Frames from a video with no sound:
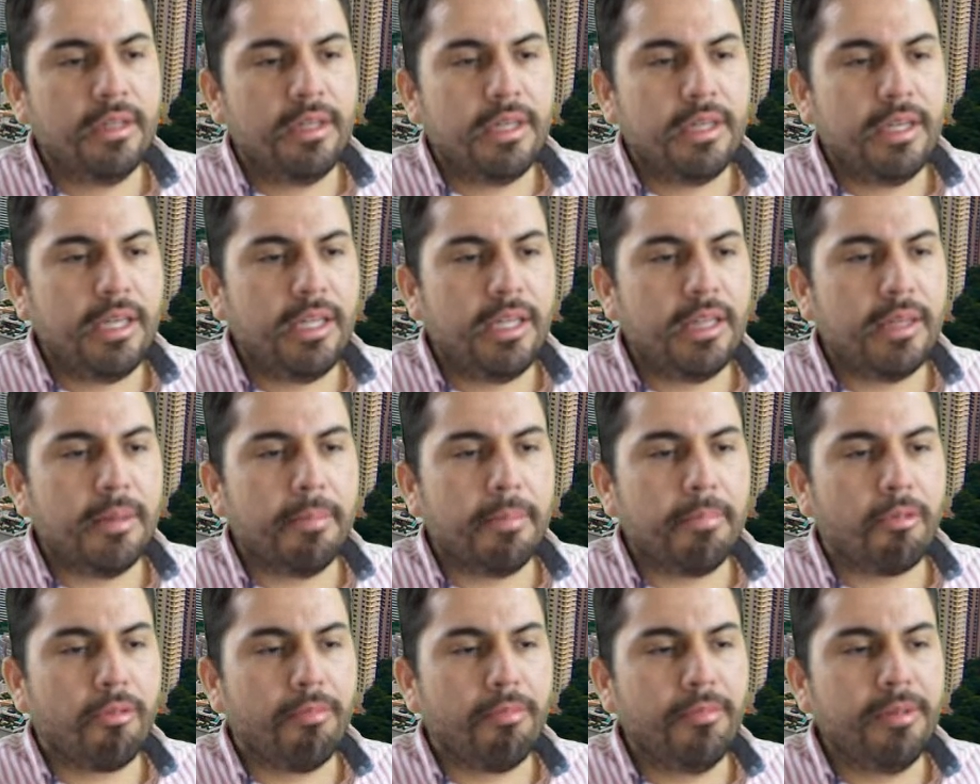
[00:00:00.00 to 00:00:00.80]
in the
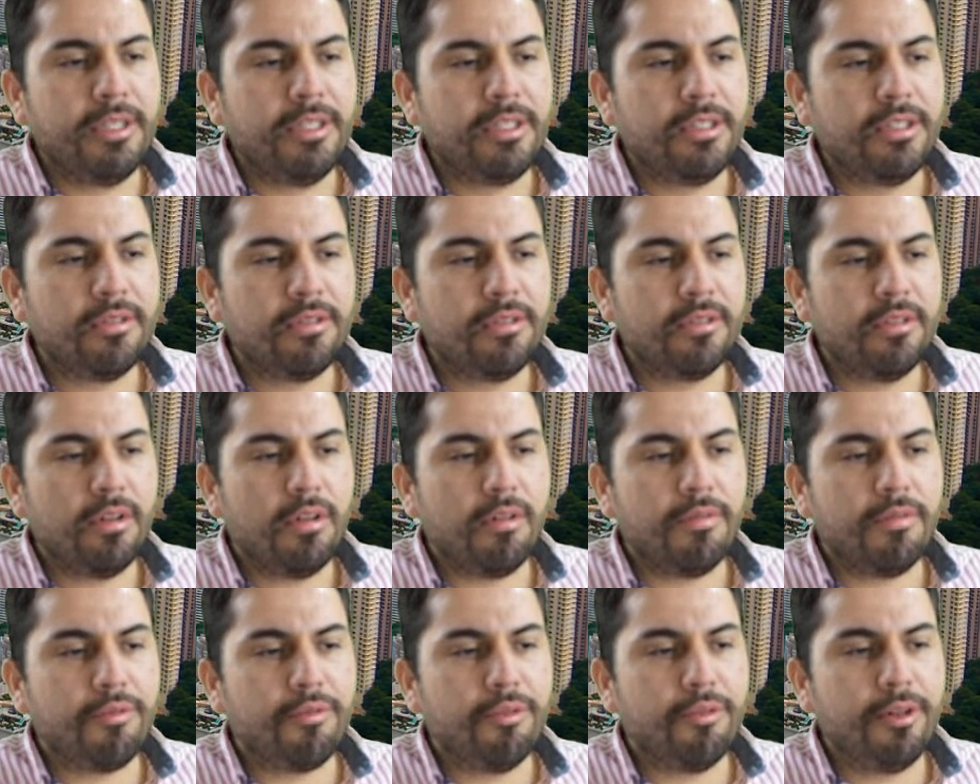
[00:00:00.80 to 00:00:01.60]
provision
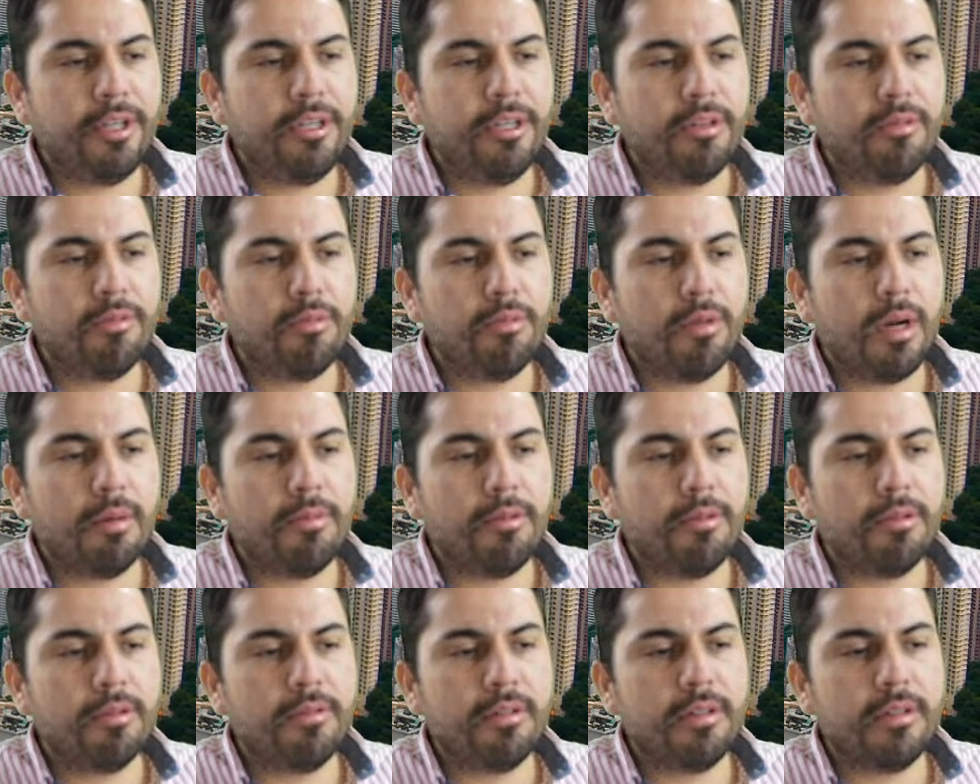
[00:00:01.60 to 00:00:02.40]
of
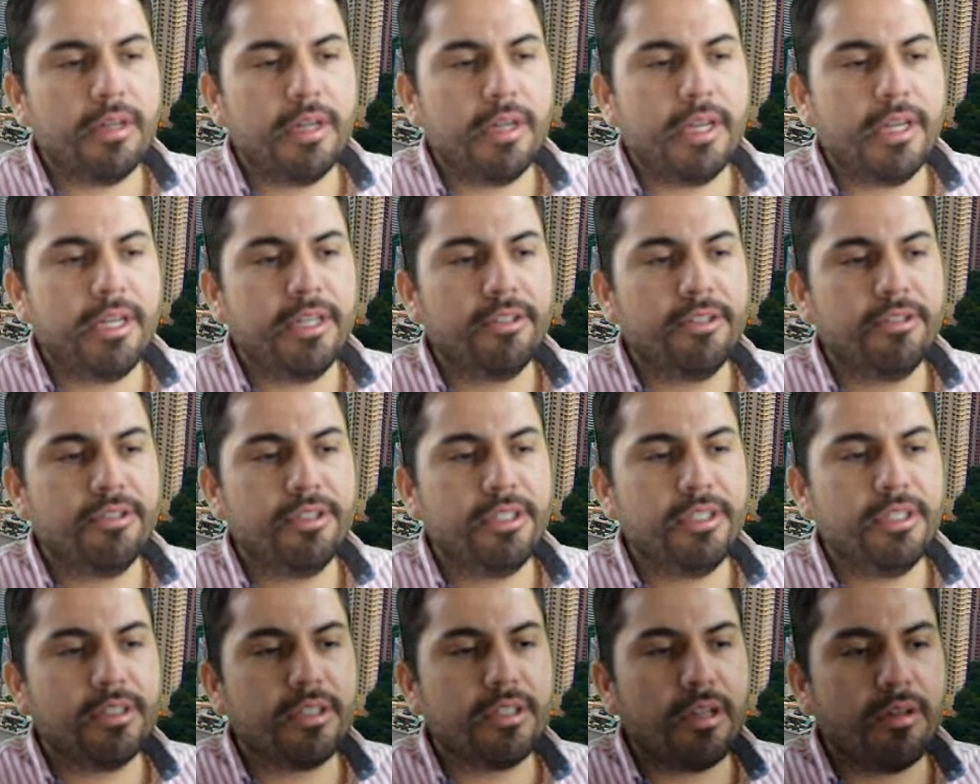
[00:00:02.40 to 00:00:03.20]
renewable energy
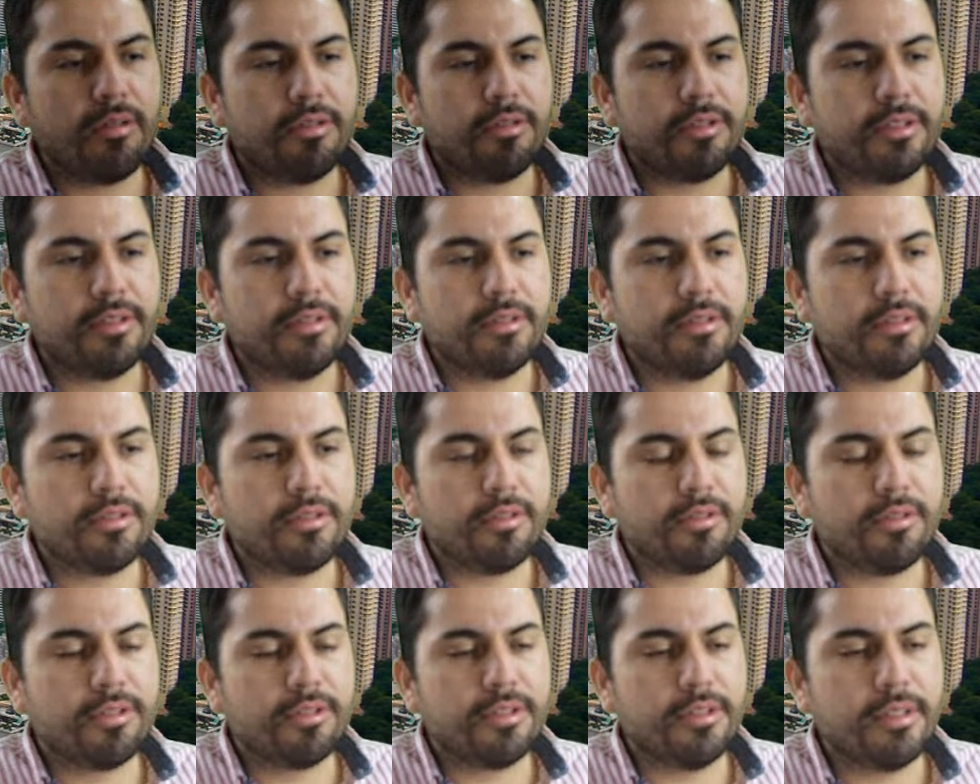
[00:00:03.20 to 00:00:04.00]

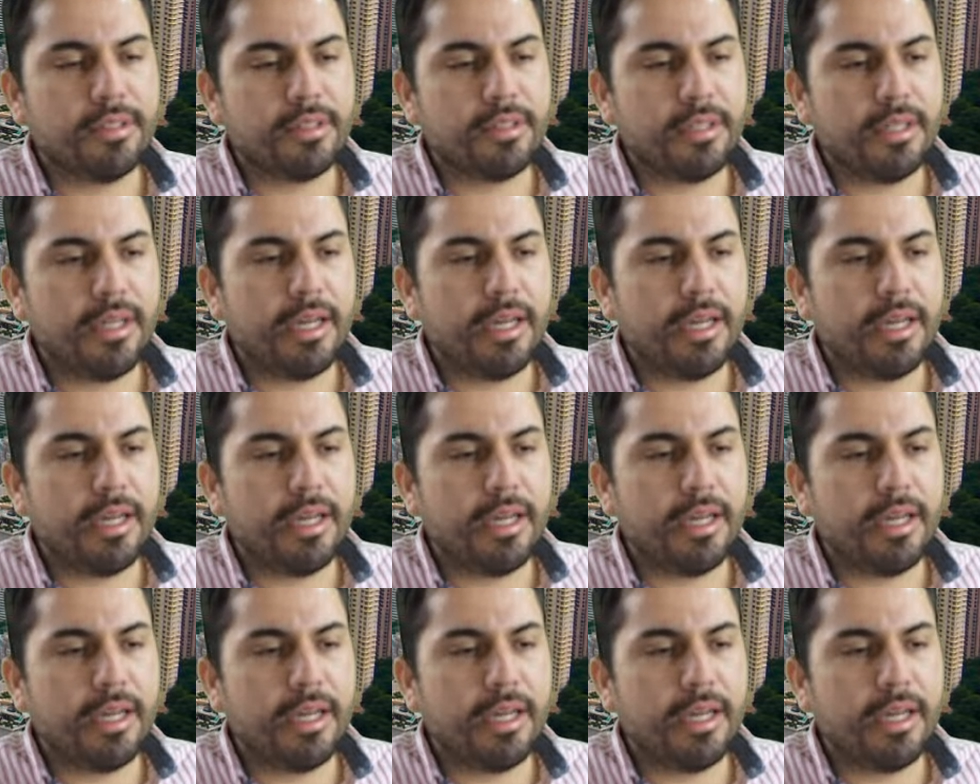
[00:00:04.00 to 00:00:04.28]
sources,